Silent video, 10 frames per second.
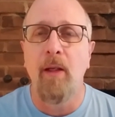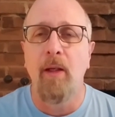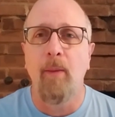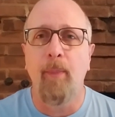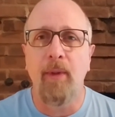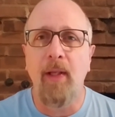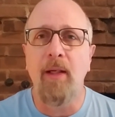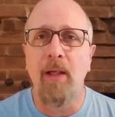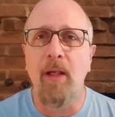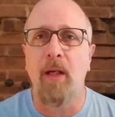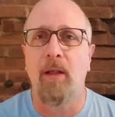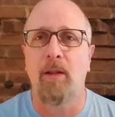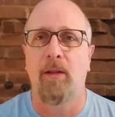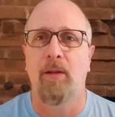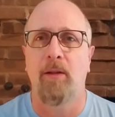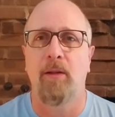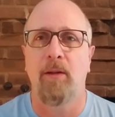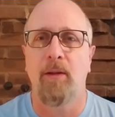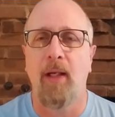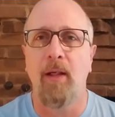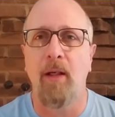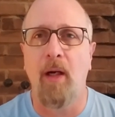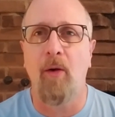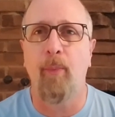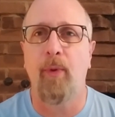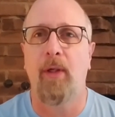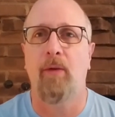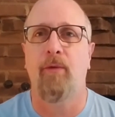But they need it. They need our prayers.